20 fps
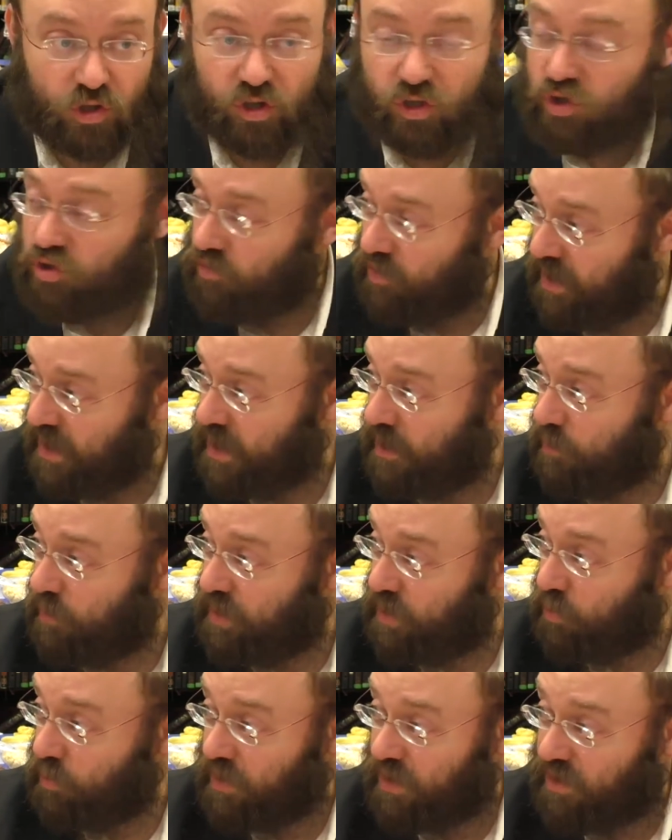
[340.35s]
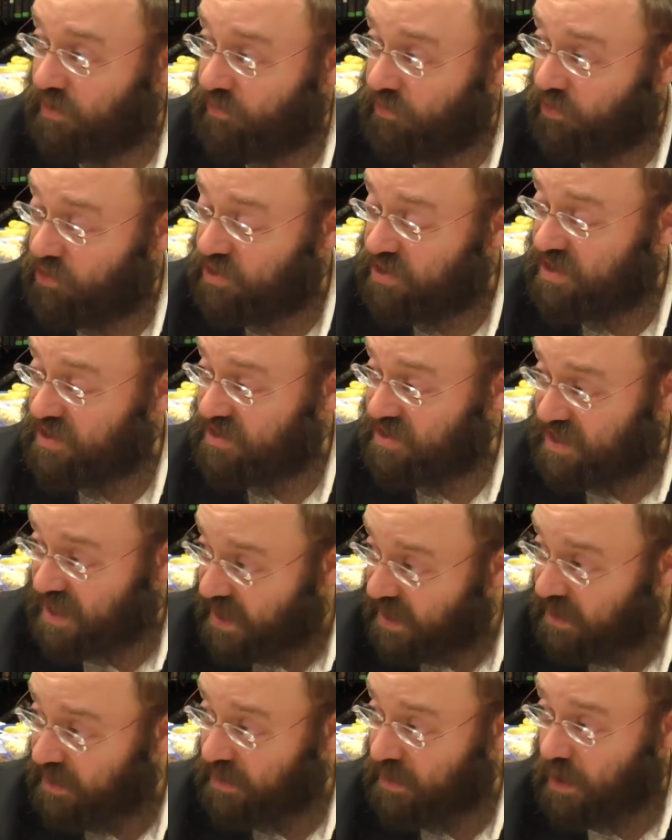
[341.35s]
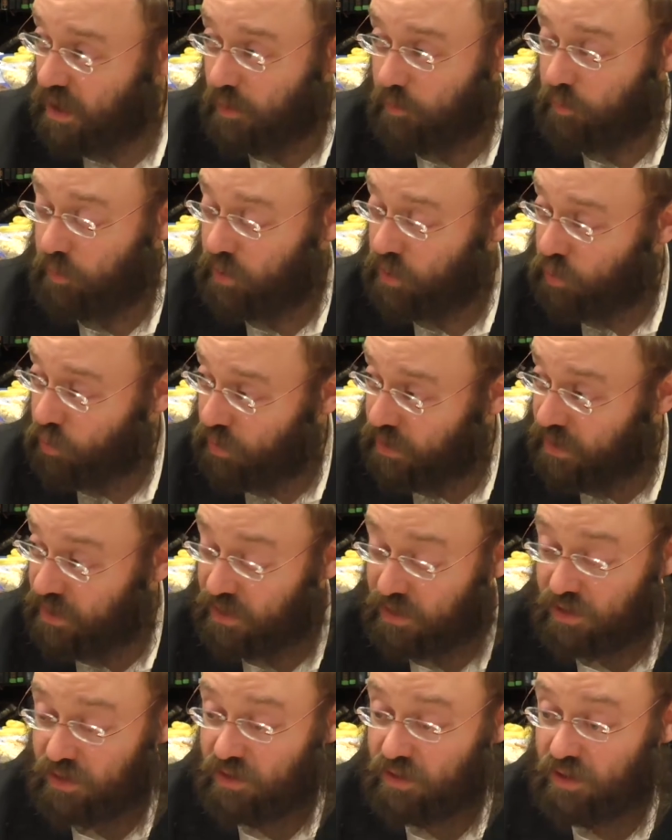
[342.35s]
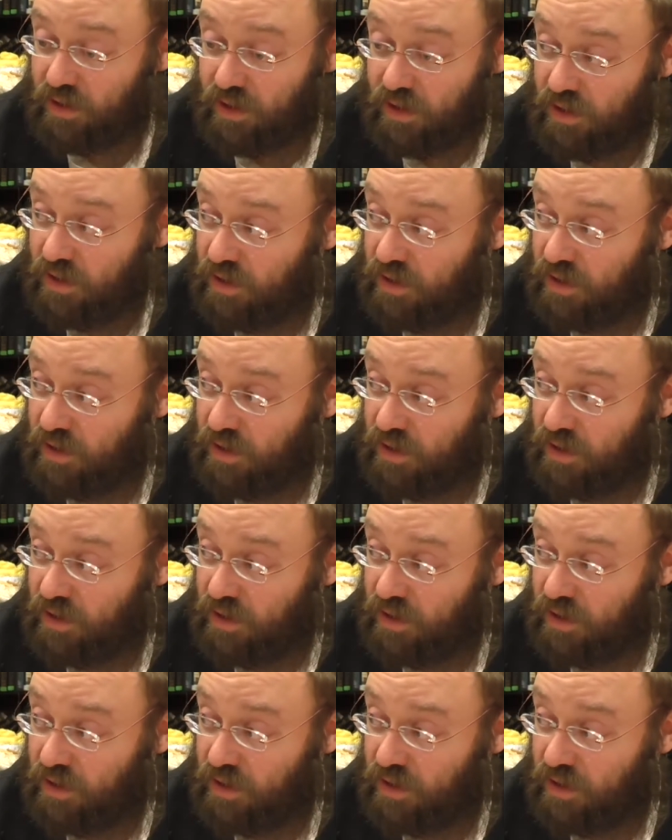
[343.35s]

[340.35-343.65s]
could drink between the first and second cup, between,